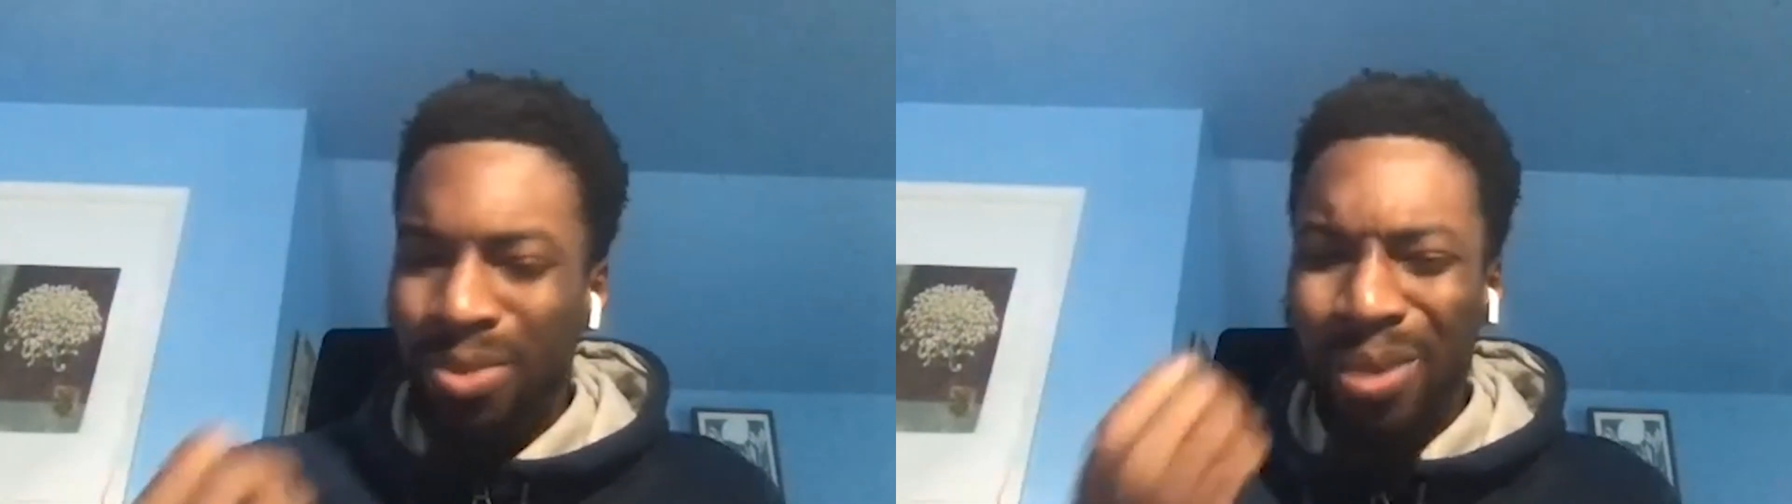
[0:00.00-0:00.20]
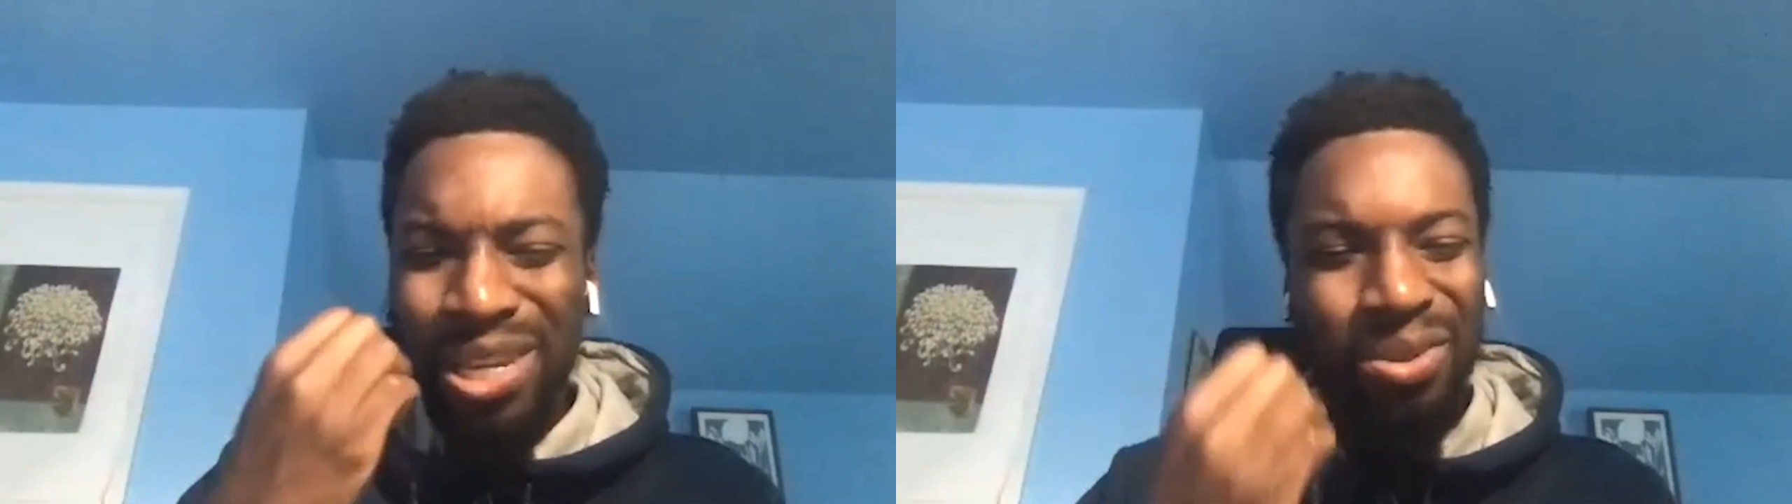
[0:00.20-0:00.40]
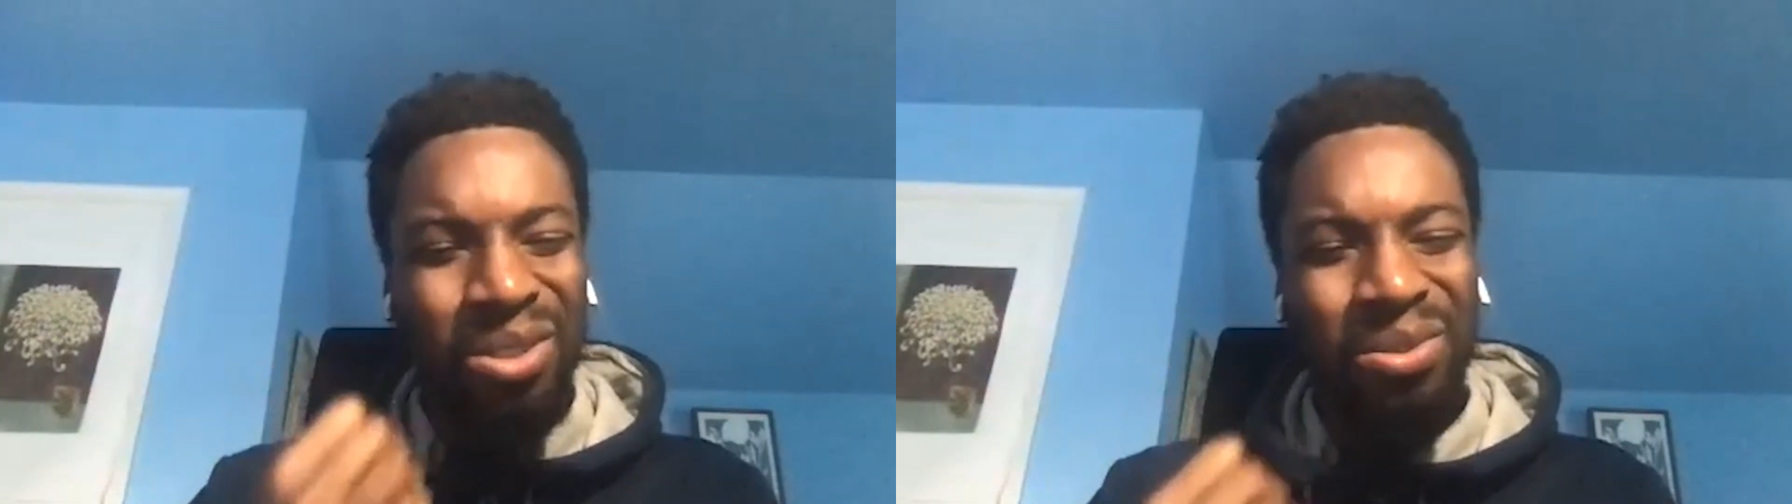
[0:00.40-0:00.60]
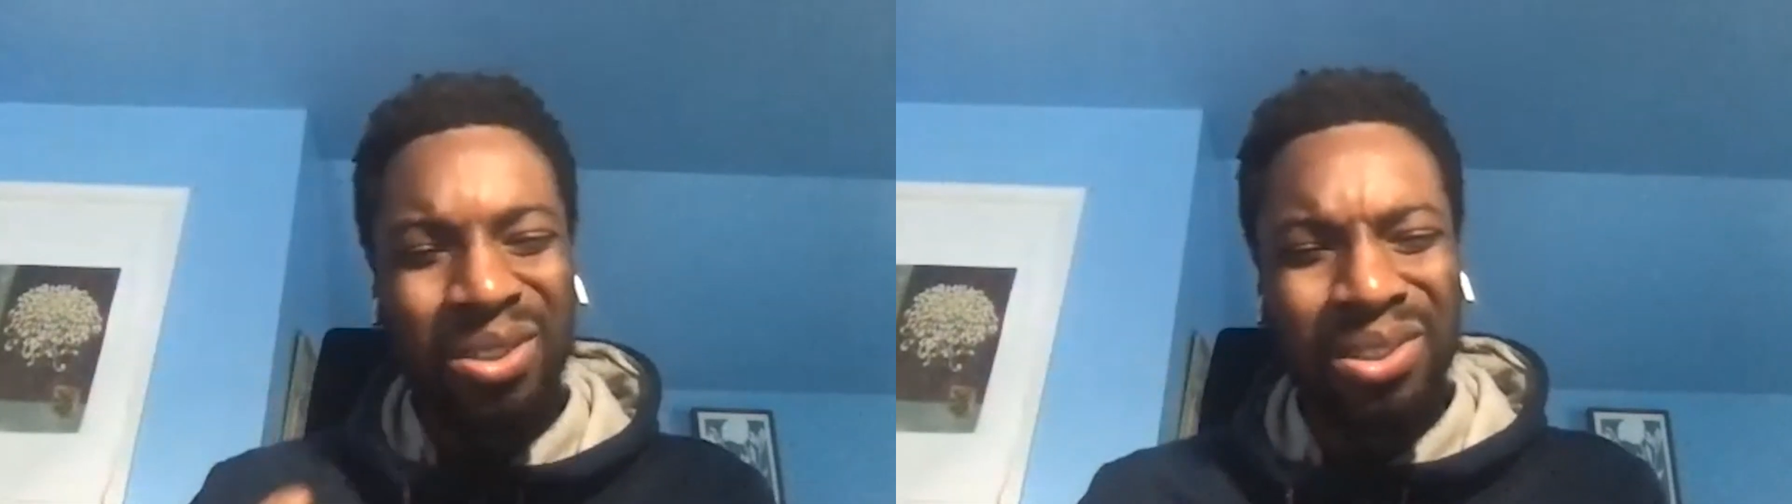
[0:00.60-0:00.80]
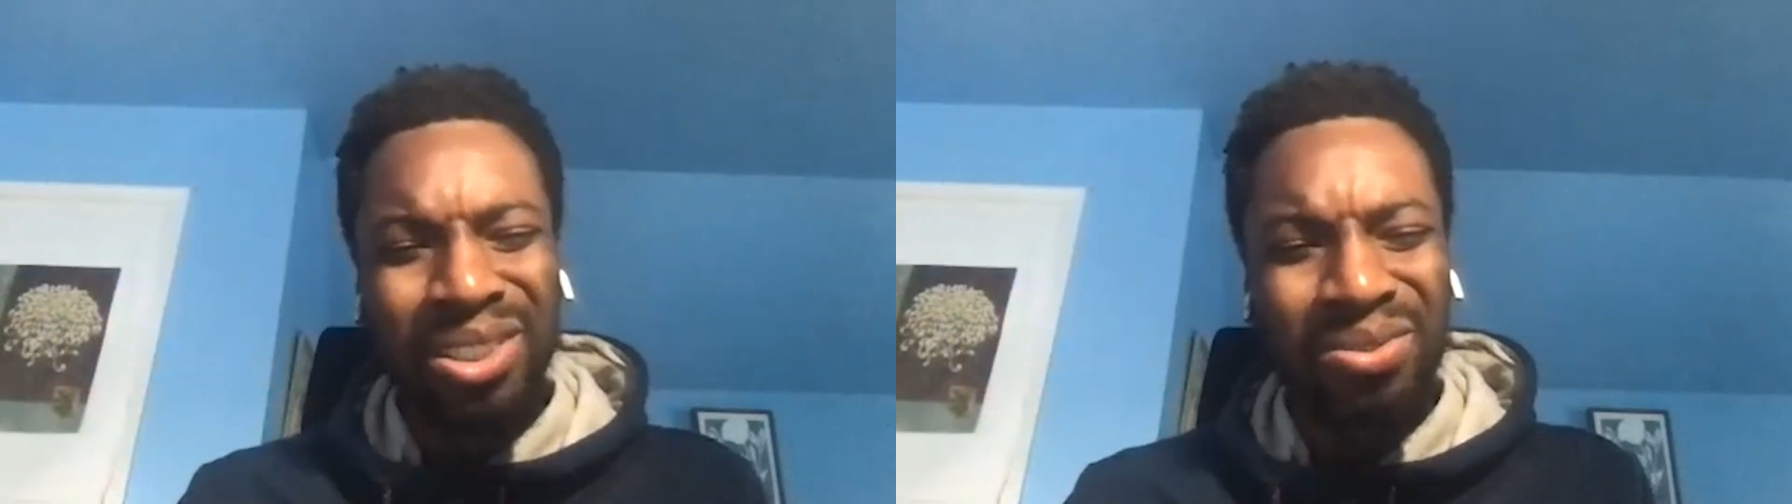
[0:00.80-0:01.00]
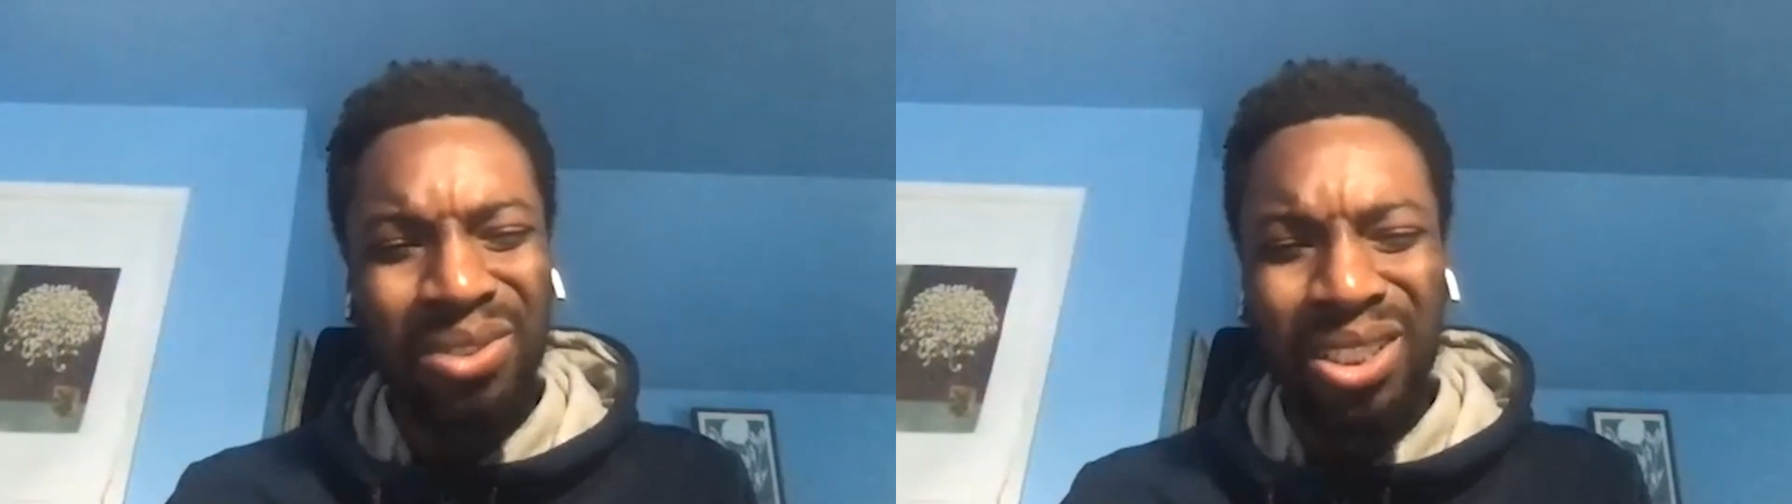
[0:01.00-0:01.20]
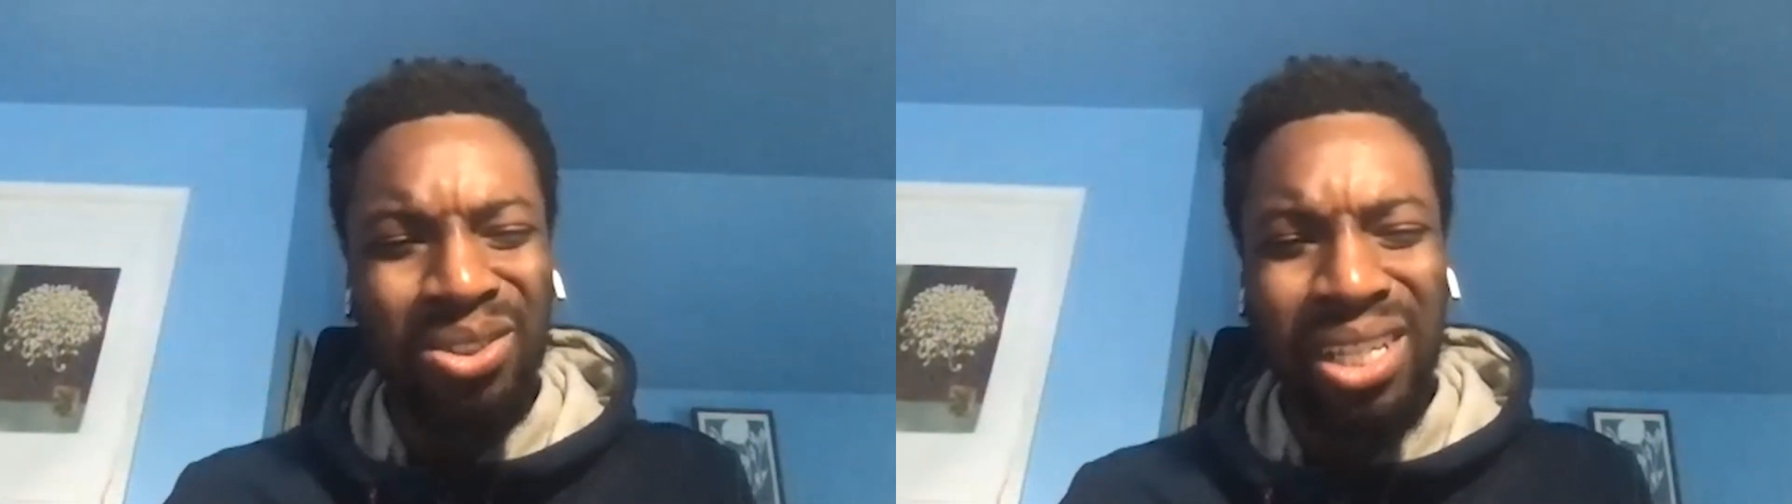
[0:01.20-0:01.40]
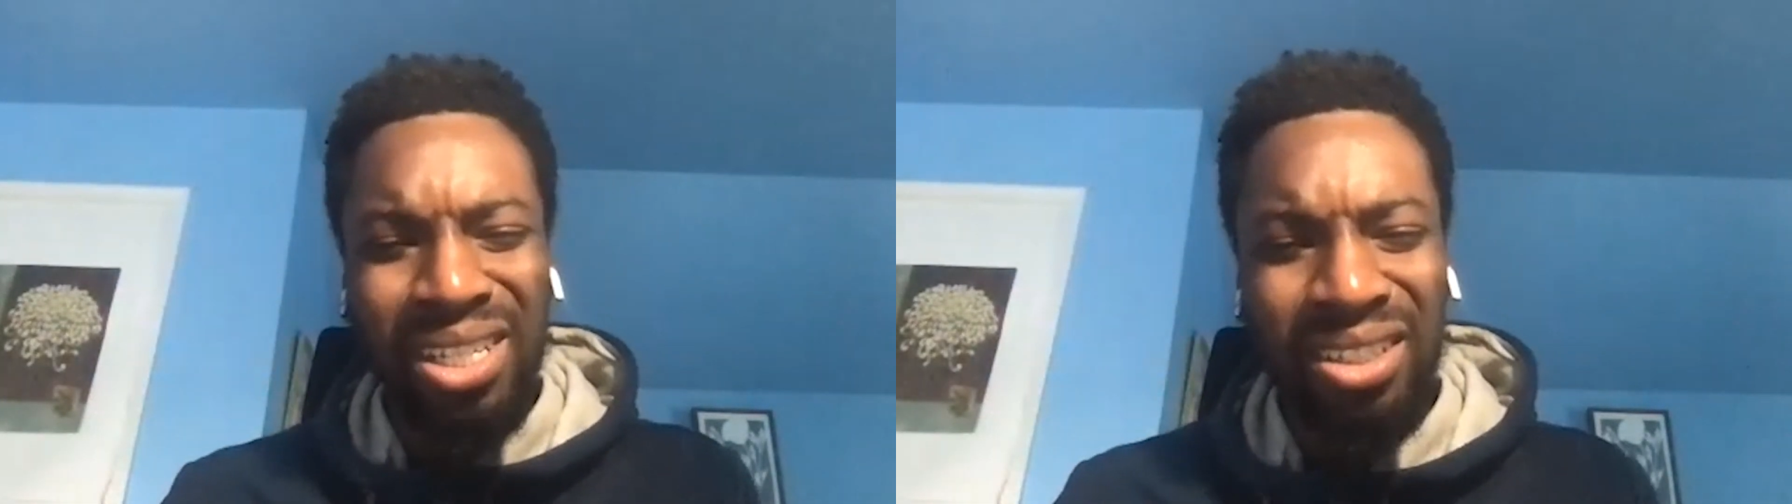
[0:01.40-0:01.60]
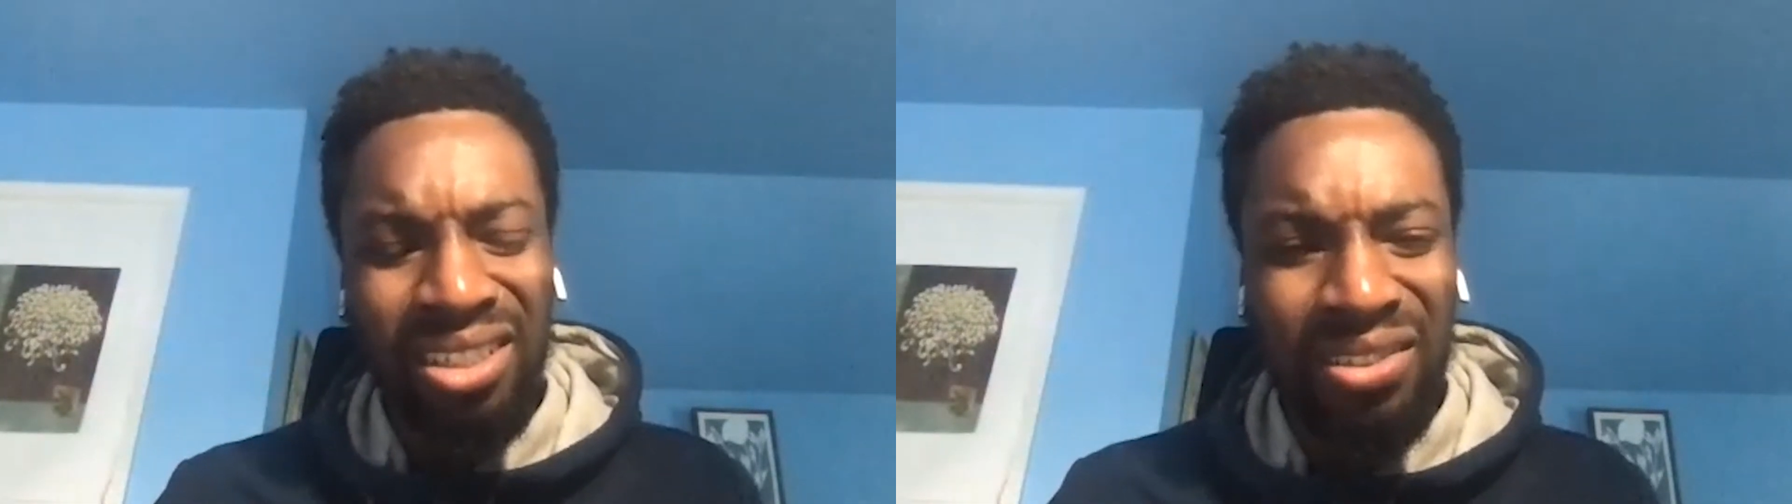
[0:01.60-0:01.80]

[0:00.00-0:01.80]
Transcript: How bad. What, what, what, did you say?